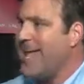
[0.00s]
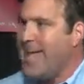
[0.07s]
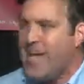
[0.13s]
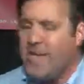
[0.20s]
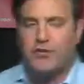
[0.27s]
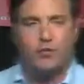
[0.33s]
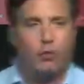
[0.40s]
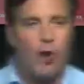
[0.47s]

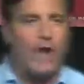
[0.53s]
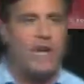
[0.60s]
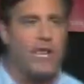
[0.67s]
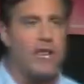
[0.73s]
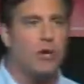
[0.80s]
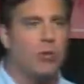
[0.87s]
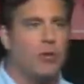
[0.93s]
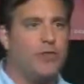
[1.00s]
It's right
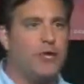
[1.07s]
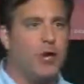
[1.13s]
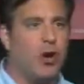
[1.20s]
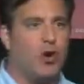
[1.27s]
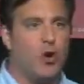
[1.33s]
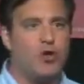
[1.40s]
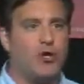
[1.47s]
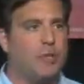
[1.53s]
here within
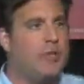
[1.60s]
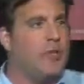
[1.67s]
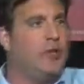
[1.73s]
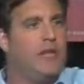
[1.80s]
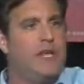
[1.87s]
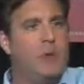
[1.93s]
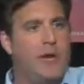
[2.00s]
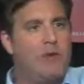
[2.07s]
our own
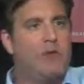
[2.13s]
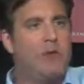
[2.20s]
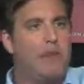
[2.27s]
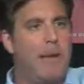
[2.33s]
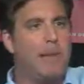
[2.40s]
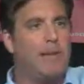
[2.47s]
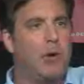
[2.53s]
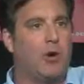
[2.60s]
community. We
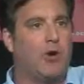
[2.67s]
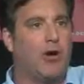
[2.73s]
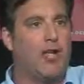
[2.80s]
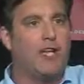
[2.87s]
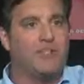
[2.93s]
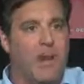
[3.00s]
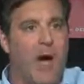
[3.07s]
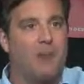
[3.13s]
remember
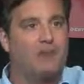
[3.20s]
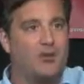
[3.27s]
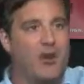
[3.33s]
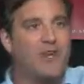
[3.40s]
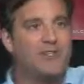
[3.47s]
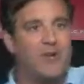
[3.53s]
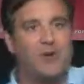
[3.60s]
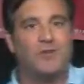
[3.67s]
Tom
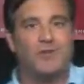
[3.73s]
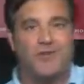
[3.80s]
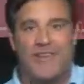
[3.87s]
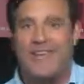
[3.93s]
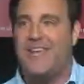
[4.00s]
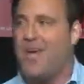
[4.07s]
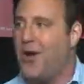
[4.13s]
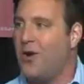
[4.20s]
Trento's
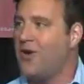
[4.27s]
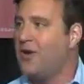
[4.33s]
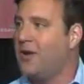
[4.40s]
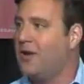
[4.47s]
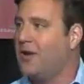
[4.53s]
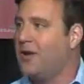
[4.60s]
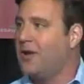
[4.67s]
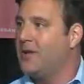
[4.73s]
video,
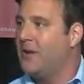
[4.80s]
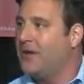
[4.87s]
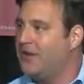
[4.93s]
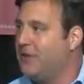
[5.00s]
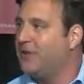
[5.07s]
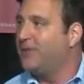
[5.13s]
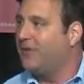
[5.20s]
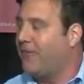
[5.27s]
my
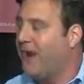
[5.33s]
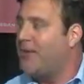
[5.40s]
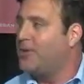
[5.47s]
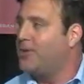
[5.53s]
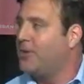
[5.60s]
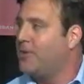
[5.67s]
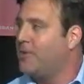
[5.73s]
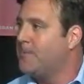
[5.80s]
good friend
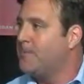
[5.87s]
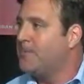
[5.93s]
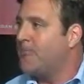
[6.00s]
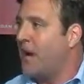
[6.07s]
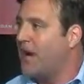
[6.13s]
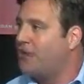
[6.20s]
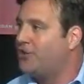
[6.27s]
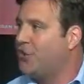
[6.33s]
who
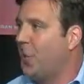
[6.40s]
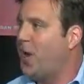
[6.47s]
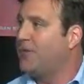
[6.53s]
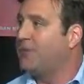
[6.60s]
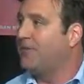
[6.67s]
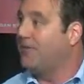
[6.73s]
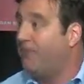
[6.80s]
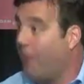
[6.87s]
I
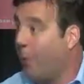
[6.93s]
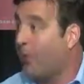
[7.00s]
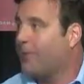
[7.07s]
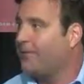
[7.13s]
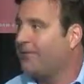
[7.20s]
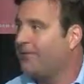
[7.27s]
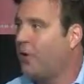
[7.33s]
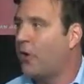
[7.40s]
joined to form
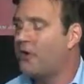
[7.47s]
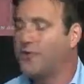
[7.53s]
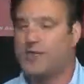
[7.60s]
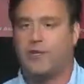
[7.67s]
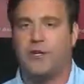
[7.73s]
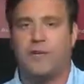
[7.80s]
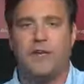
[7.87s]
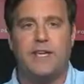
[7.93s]
the Florida
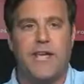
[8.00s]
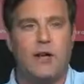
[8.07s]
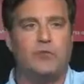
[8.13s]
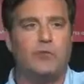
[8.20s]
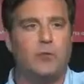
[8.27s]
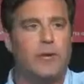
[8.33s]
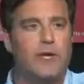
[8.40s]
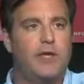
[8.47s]
Security
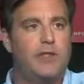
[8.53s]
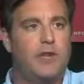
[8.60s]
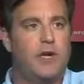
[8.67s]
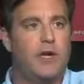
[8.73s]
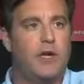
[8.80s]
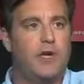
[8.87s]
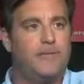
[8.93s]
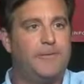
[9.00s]
Council with
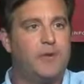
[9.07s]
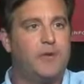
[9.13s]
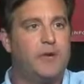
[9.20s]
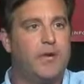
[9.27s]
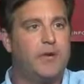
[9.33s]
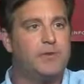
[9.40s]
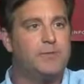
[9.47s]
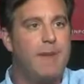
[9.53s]
a few
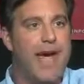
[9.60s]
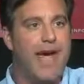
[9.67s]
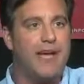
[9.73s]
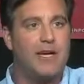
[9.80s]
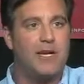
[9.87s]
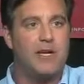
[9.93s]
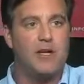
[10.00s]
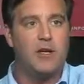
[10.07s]
years
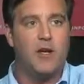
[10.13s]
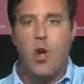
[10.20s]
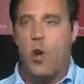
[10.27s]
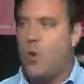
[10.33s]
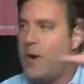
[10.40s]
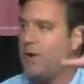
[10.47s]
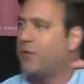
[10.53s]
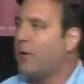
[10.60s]
back.
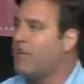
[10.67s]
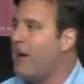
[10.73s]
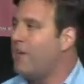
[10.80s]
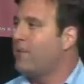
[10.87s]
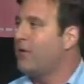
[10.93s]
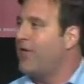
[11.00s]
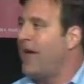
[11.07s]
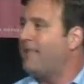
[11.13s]
We
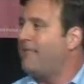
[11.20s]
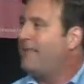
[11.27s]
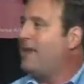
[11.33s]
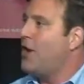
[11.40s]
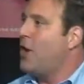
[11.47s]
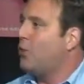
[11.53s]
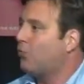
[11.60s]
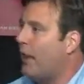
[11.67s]
remember that
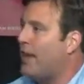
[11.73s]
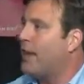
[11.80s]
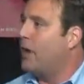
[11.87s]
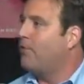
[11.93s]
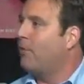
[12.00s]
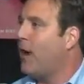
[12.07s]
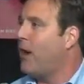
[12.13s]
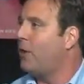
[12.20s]
video right
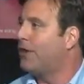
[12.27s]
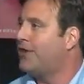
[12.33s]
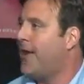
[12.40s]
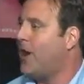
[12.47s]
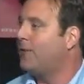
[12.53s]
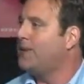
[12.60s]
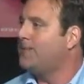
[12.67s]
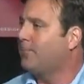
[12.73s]
on Broward
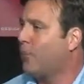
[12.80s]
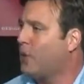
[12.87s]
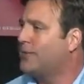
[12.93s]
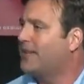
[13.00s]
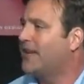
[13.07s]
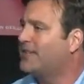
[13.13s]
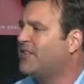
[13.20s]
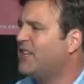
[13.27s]
County
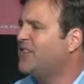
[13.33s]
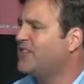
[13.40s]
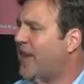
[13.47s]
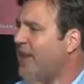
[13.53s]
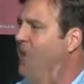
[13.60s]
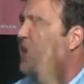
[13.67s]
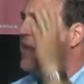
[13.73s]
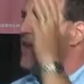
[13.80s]
protesting,
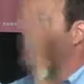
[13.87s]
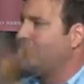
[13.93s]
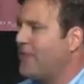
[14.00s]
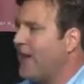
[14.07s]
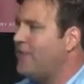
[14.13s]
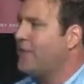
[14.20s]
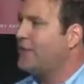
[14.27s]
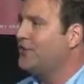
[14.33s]
saying,
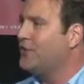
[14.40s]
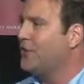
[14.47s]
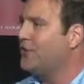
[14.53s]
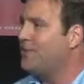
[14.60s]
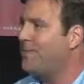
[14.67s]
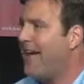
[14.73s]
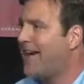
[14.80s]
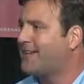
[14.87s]
send the
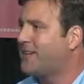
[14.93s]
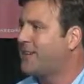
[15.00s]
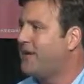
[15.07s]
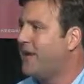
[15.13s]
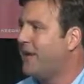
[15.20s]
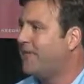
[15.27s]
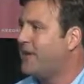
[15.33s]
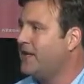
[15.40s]
Jews back to the
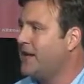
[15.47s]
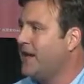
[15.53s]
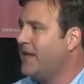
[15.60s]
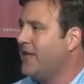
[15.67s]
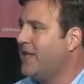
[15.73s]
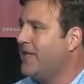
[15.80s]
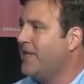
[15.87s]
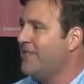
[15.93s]
oven.
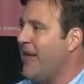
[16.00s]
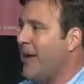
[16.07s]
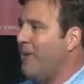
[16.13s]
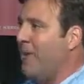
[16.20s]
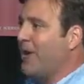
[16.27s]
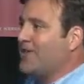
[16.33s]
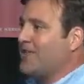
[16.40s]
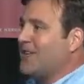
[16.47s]
That
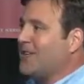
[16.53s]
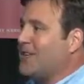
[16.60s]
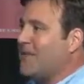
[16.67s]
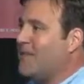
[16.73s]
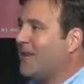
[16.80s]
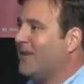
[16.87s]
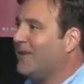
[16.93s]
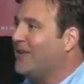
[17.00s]
wasn't in the
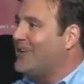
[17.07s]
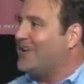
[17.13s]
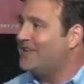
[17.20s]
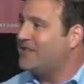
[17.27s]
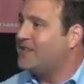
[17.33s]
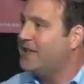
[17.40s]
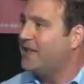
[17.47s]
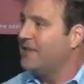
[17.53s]
Middle
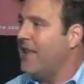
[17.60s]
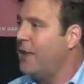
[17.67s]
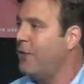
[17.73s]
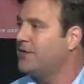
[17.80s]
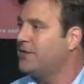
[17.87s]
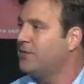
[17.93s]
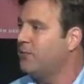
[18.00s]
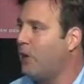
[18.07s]
East. That
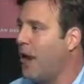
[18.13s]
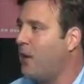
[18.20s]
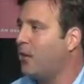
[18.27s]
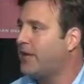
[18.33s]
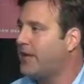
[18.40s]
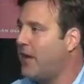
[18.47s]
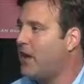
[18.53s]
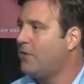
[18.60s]
was in
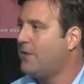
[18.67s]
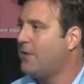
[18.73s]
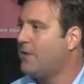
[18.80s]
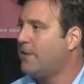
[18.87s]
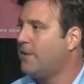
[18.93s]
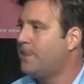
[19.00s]
Broward County.